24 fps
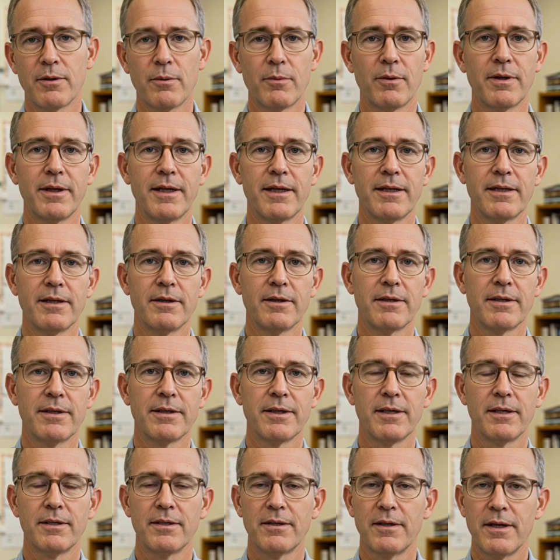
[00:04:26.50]
Related to
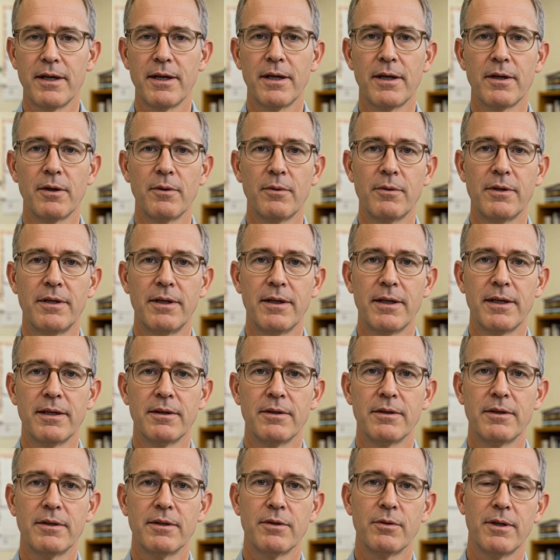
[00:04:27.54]
this, real
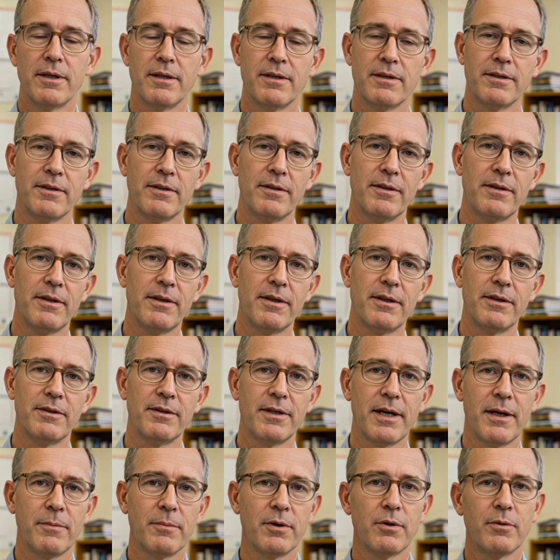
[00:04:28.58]
interest rates,
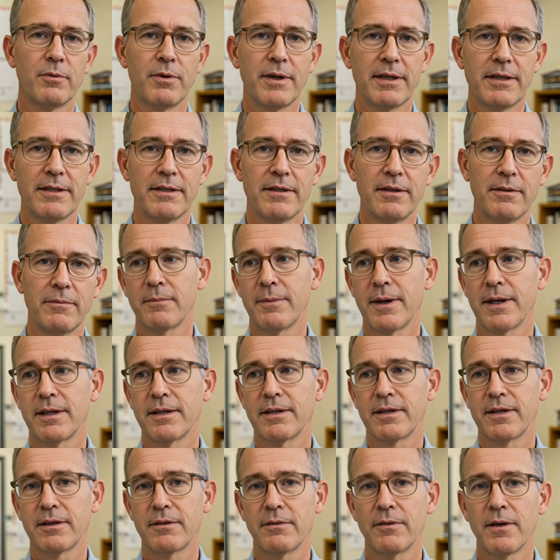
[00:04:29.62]
nominal rates
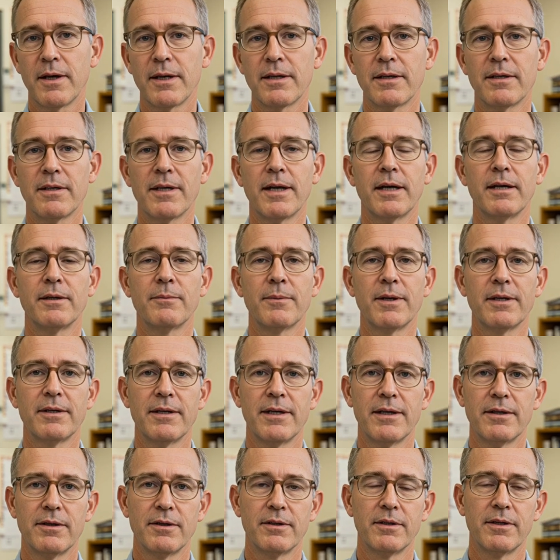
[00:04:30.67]
minus inflation
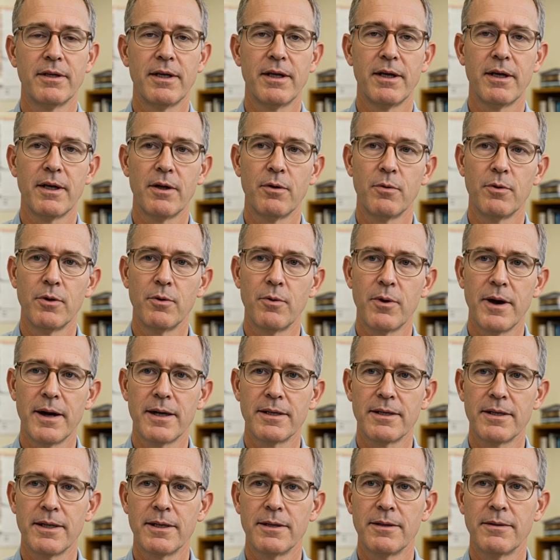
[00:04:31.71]
expectations, were
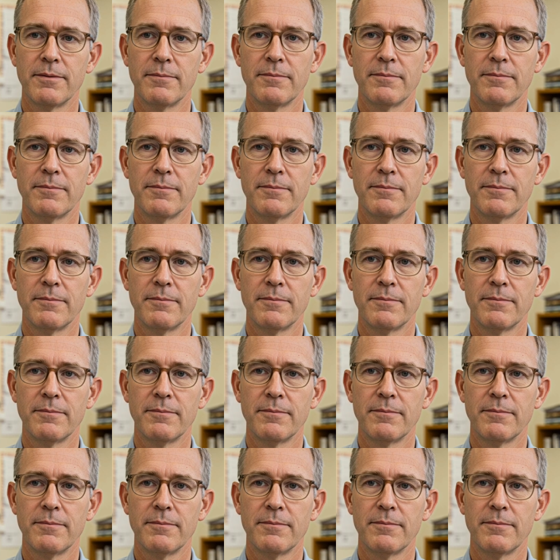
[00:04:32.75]
rising.